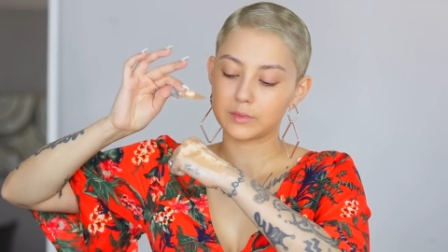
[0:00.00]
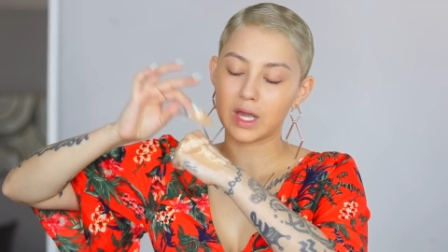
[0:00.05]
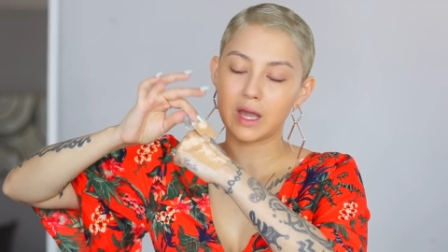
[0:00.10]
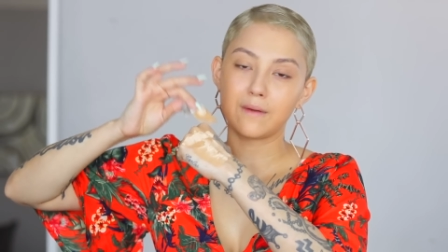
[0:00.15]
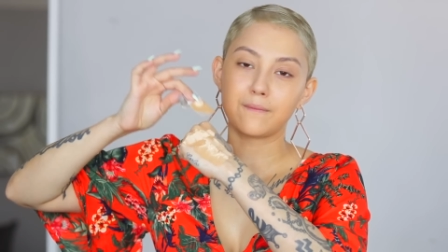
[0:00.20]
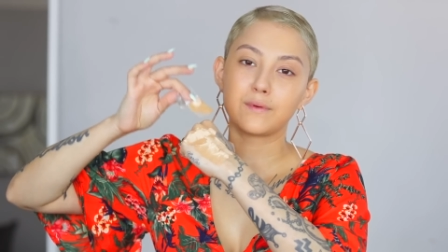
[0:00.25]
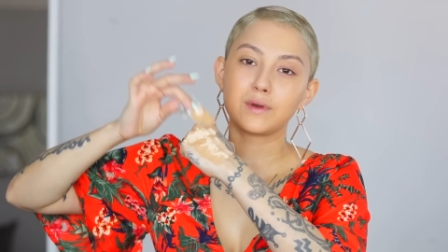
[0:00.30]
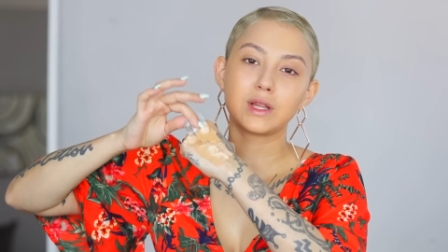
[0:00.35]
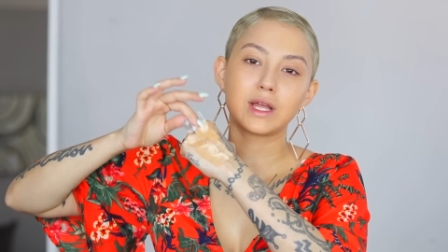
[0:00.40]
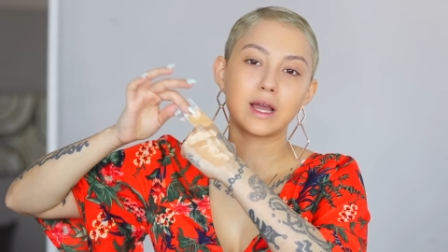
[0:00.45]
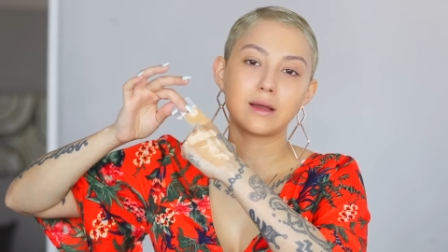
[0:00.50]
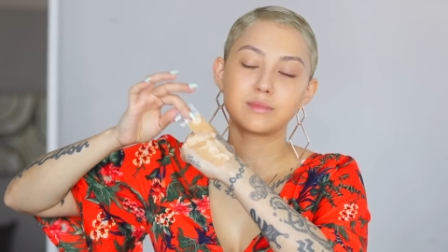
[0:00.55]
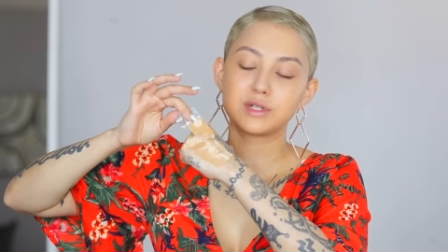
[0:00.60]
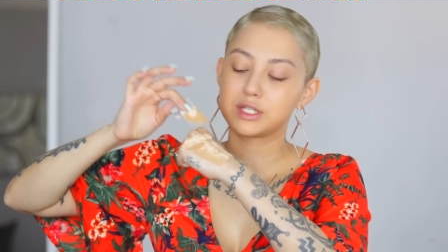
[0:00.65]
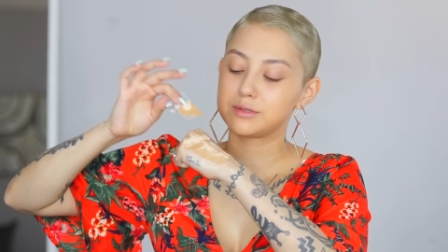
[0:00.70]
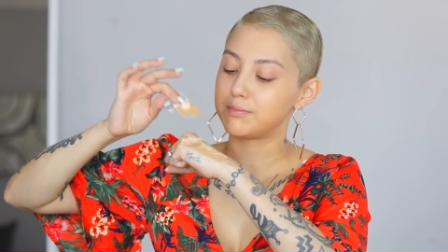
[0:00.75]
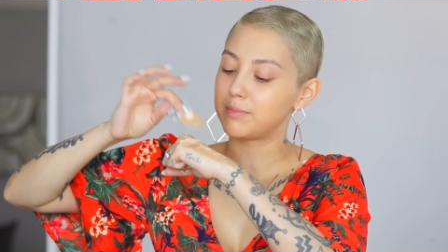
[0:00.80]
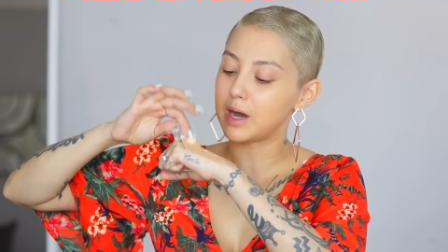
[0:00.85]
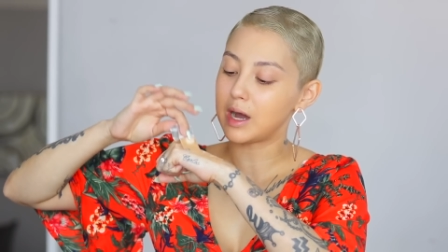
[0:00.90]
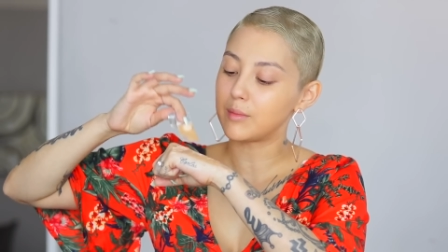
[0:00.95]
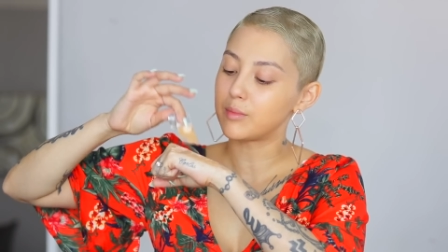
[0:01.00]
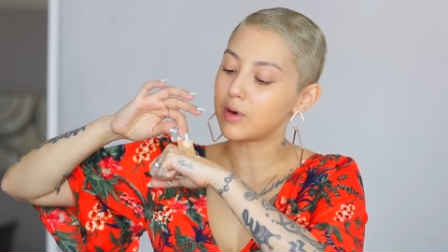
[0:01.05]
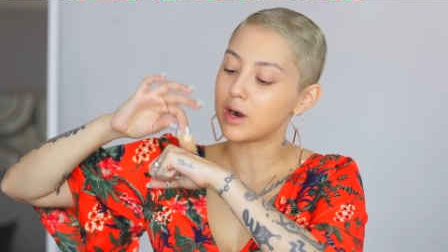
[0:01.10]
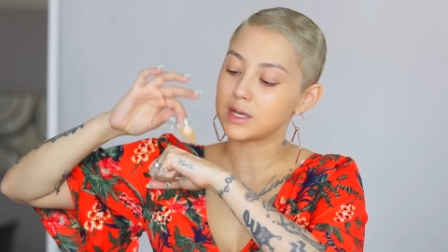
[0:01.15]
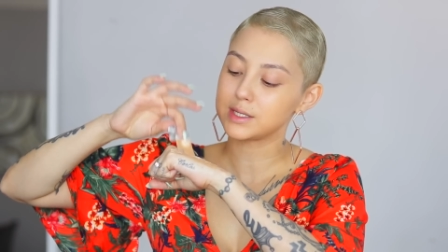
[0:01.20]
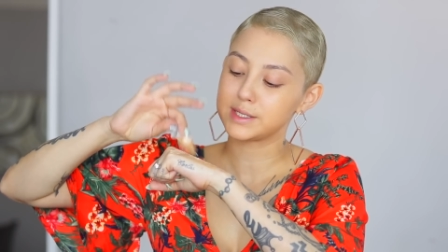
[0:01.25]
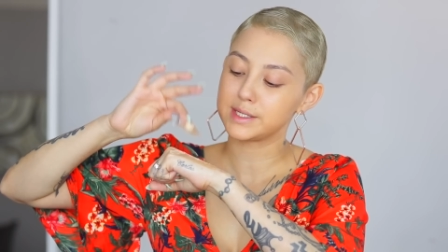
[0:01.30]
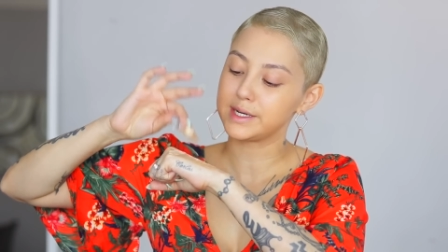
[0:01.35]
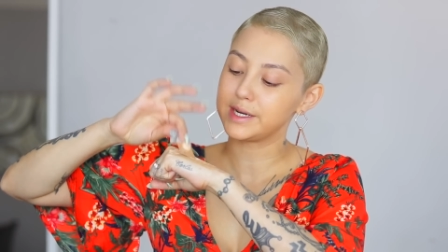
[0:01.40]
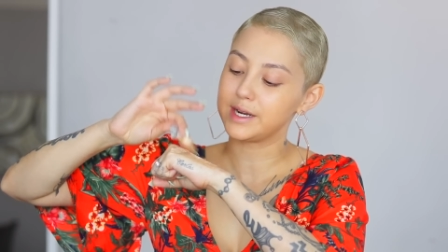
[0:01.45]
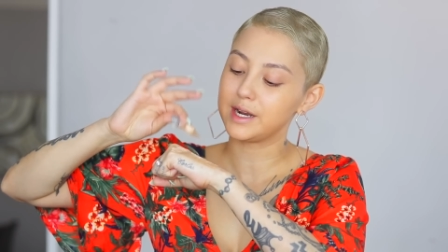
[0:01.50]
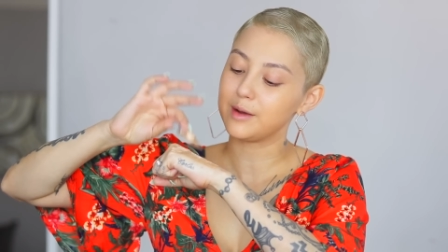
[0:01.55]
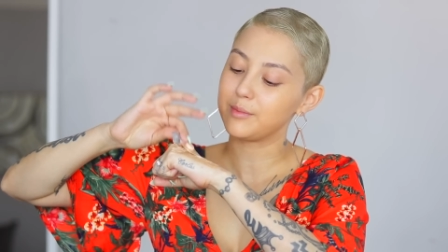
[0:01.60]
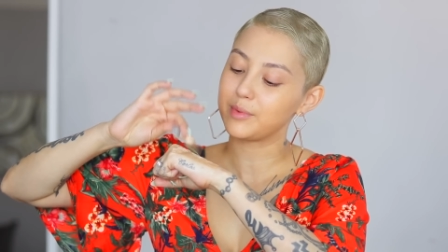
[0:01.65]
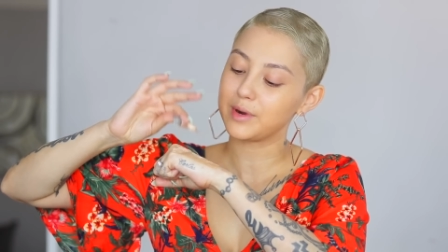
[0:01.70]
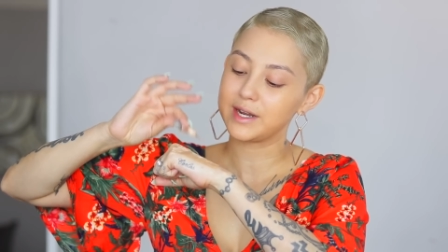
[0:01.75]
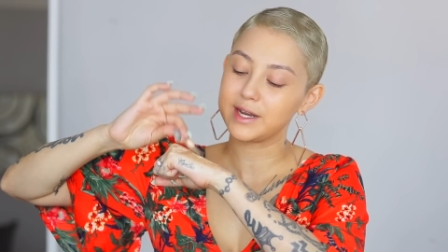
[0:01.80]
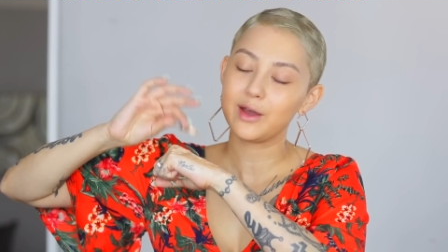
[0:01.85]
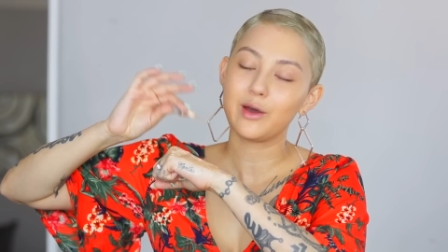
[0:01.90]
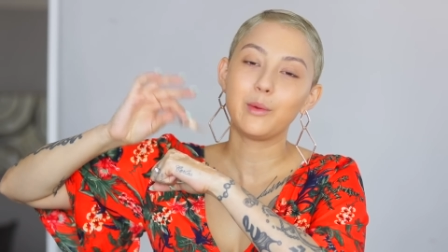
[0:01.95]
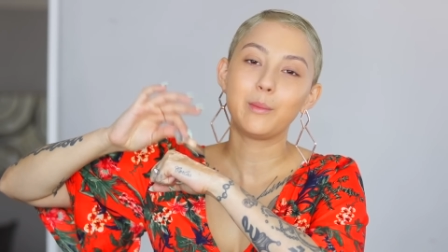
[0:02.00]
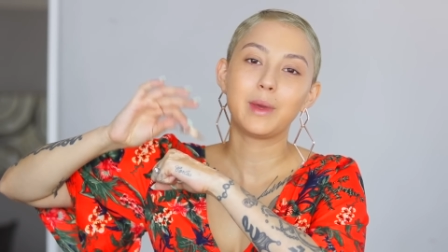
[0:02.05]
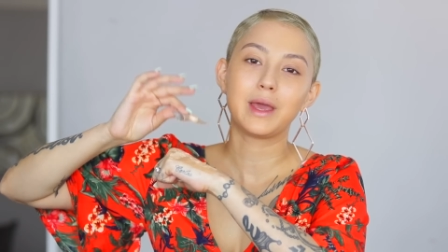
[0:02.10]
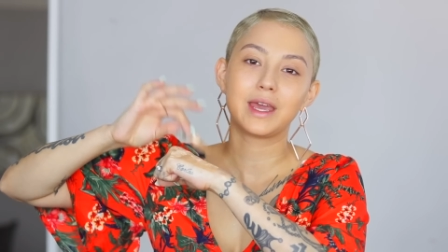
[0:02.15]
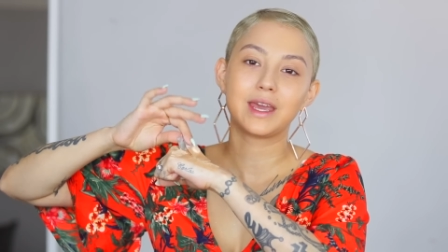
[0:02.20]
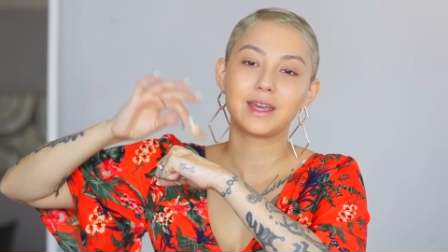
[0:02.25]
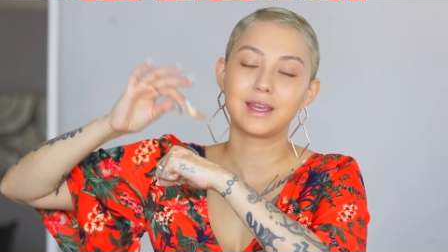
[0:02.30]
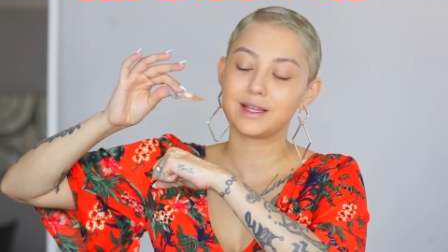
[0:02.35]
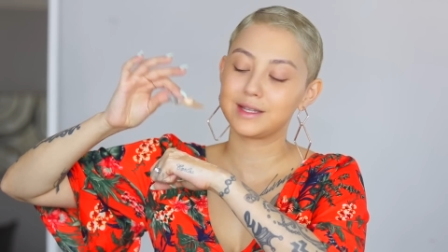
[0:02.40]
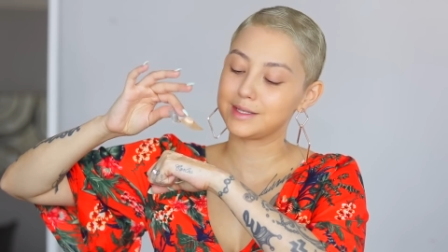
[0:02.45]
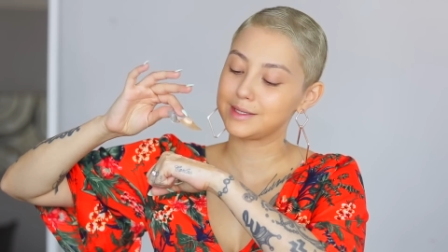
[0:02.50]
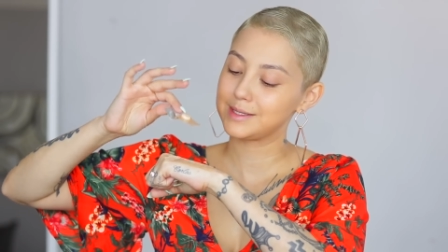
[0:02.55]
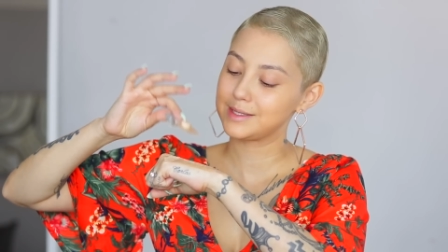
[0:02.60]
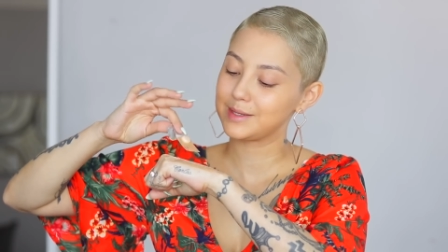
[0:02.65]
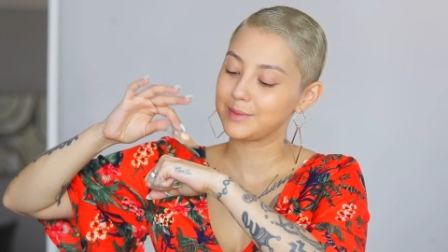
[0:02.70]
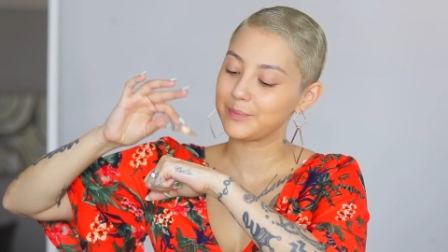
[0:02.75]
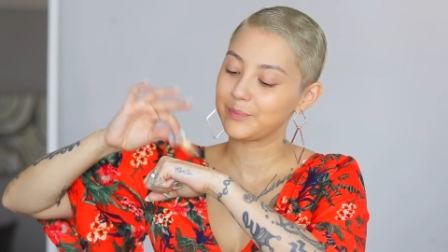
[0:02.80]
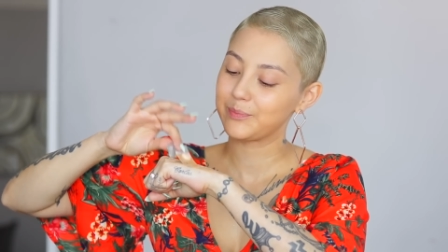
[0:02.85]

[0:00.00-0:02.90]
I feel like I'm just Bob Rossing it up right now with my hands.